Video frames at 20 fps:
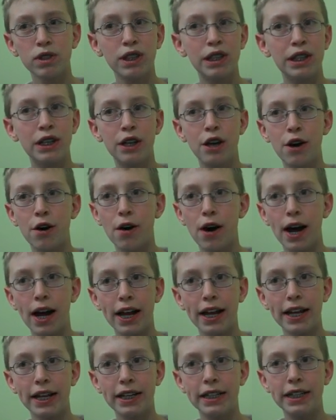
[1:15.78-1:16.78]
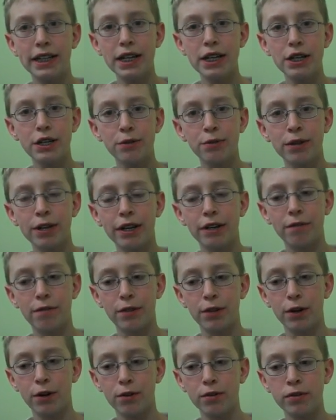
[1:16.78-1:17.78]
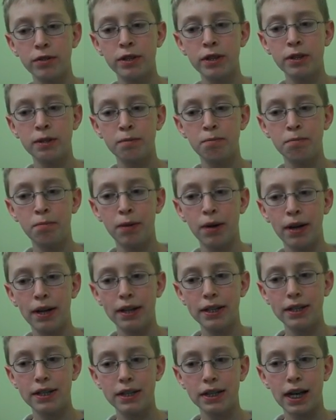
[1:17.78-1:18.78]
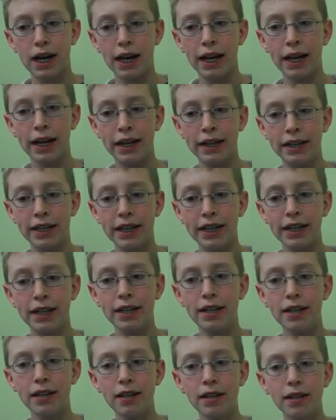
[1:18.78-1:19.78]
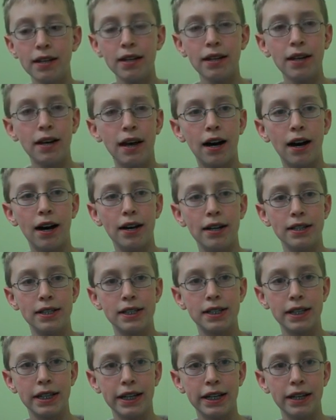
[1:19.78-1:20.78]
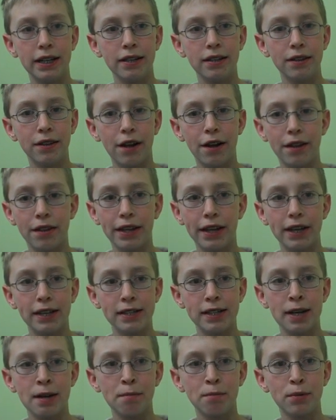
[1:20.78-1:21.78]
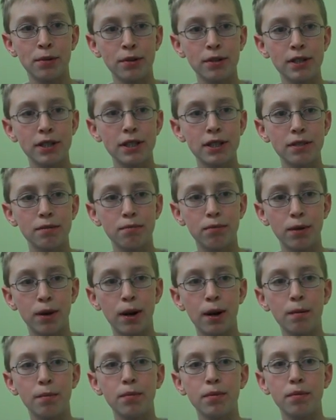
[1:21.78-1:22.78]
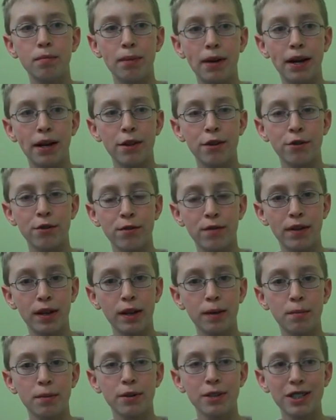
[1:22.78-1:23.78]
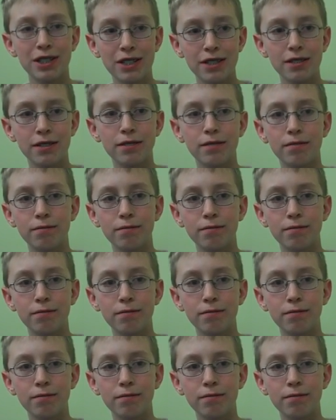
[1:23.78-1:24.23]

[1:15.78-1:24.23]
No, I didn't do any of those, but I did uh, see a lot of the examples put up by mm-hmm. other developers.